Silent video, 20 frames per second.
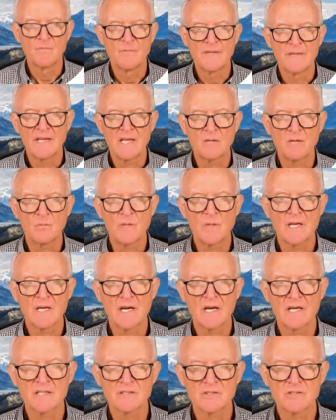and we
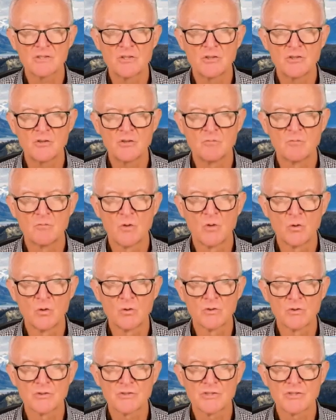got 2
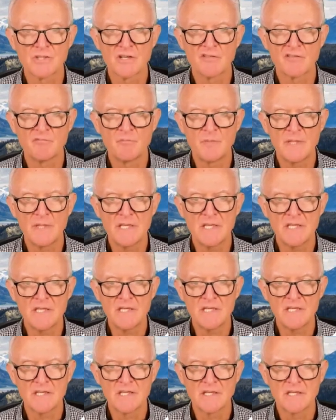moles of B
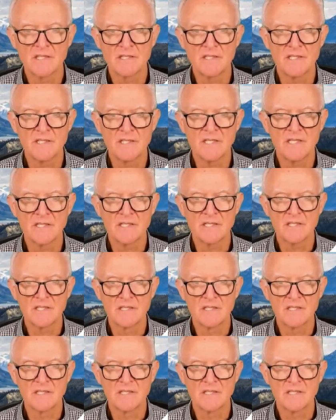needed